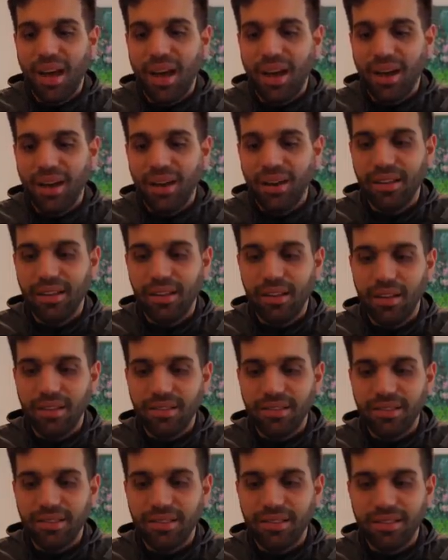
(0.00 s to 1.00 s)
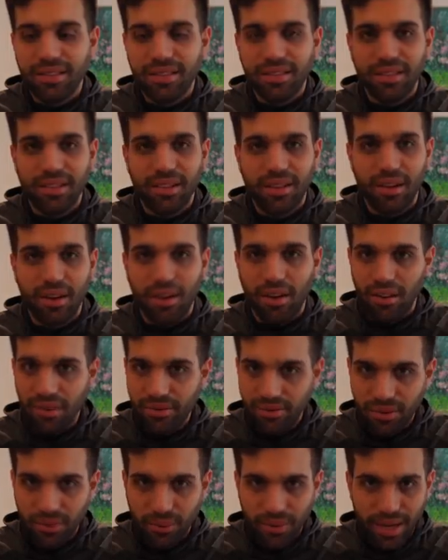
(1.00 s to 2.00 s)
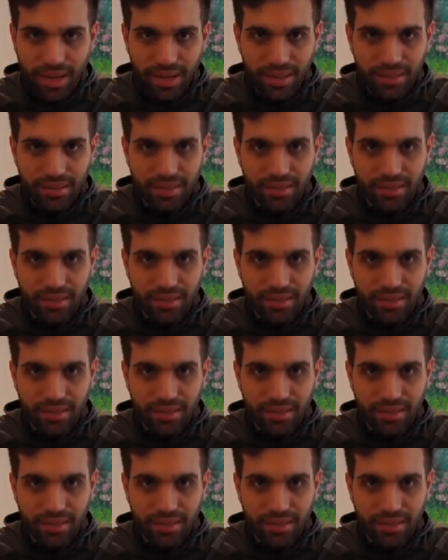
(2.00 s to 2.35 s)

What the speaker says: I lost all of the weight,